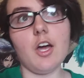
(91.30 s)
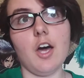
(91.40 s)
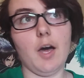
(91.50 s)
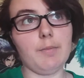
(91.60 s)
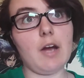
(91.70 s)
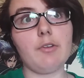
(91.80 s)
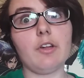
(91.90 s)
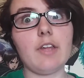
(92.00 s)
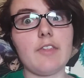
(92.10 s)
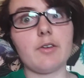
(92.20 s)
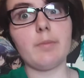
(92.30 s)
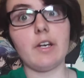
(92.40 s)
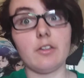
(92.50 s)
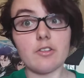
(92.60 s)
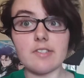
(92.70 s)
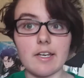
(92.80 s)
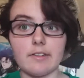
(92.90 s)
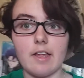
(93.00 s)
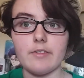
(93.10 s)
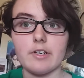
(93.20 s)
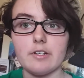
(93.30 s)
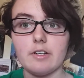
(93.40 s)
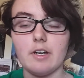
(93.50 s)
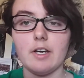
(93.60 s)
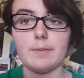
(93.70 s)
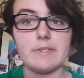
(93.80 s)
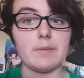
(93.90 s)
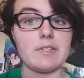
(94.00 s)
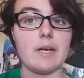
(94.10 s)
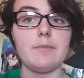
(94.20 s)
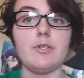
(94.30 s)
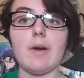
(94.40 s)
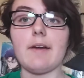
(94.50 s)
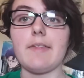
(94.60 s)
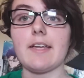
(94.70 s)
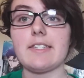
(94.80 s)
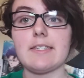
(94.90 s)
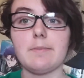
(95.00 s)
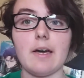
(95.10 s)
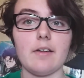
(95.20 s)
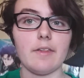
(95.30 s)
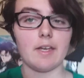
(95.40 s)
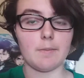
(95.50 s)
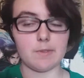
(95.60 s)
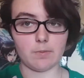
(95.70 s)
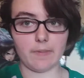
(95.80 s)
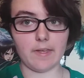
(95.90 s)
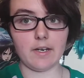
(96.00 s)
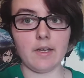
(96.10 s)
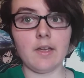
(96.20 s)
not real leather, but it looks like leather, sometimes you have that smell that comes with it.